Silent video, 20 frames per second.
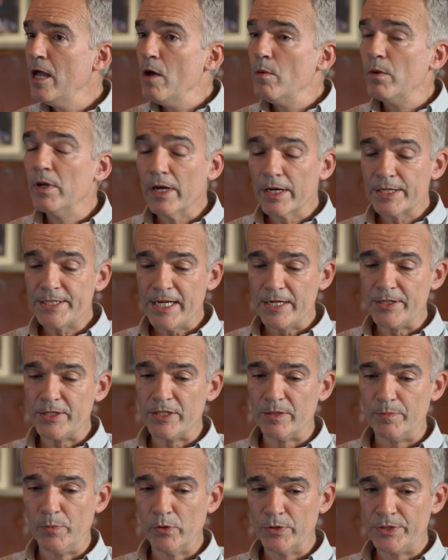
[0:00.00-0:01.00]
Yeah. Well, architecture
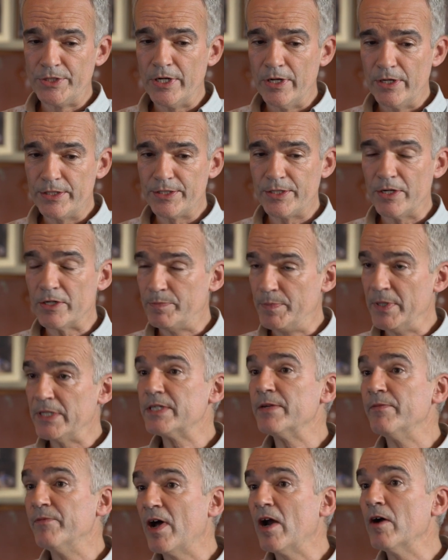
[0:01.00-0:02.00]
is a broad church, so it's
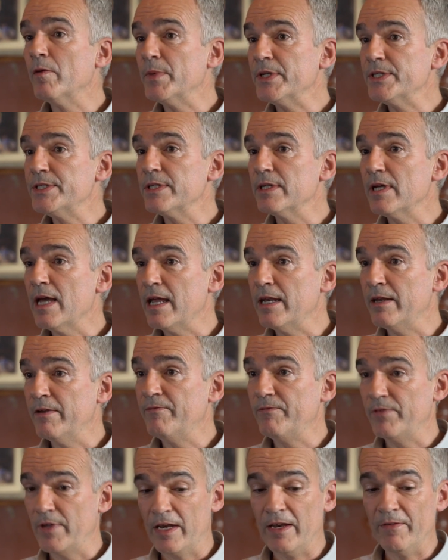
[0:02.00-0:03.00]
built environment. And
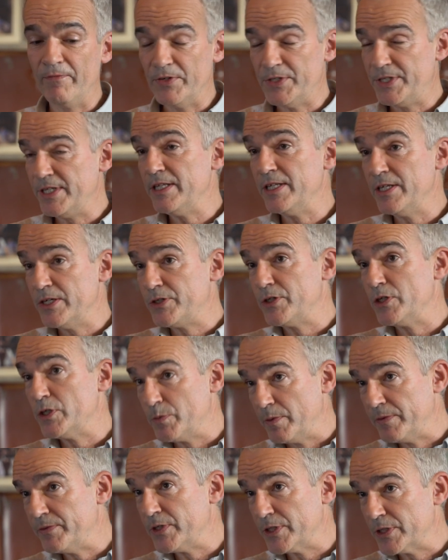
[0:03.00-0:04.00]
if you see the
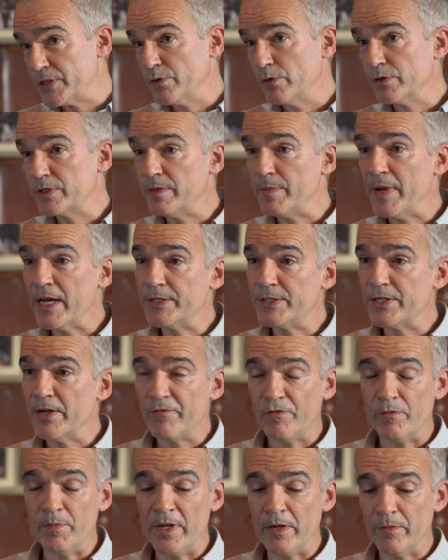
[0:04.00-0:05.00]
issues we've just talked about, so
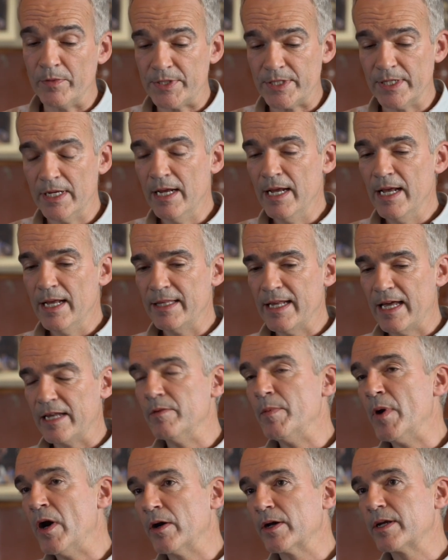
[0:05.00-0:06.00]
for me it was
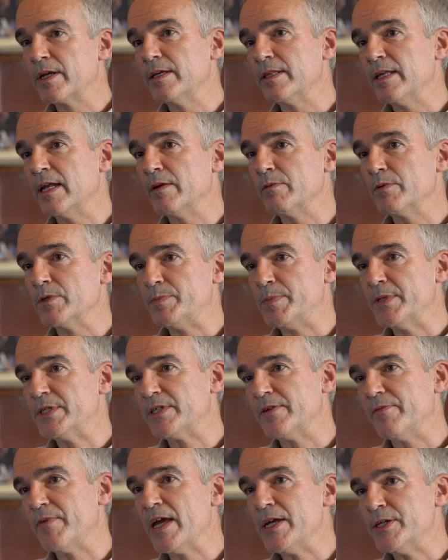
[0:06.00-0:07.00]
Latin America, then it was
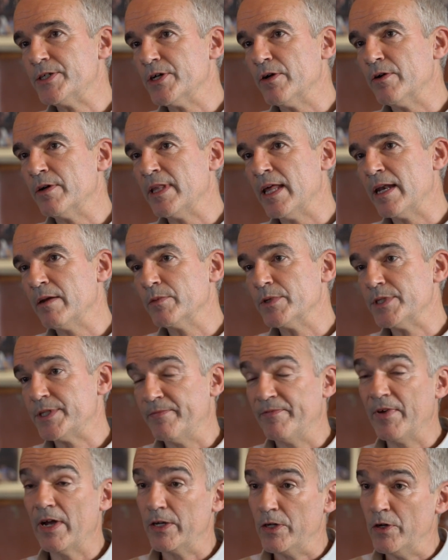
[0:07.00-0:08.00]
bits of Asia, and then it was,
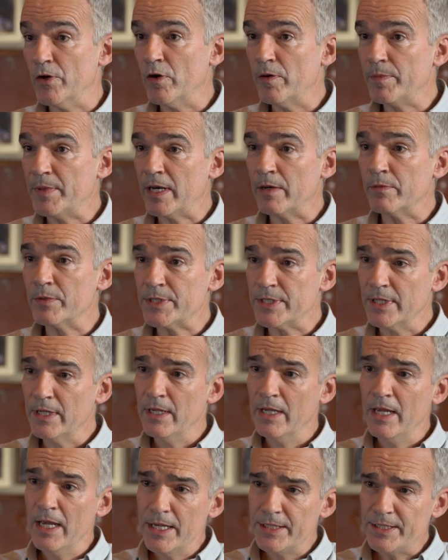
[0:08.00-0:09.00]
in fact, Europe, then it was
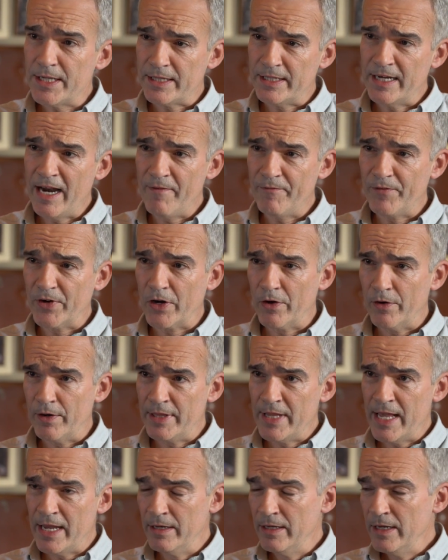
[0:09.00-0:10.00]
Southern Africa,
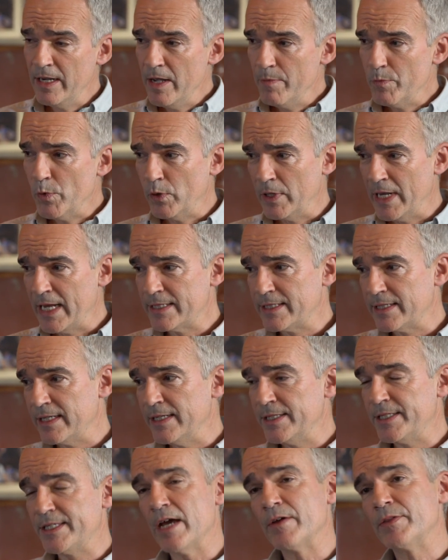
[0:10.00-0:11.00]
and then more
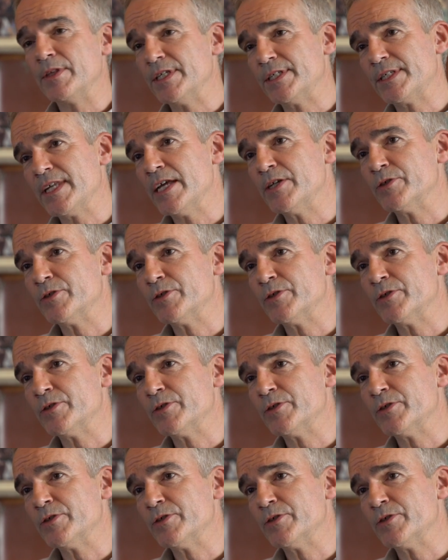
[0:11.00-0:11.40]
laterally, Southeast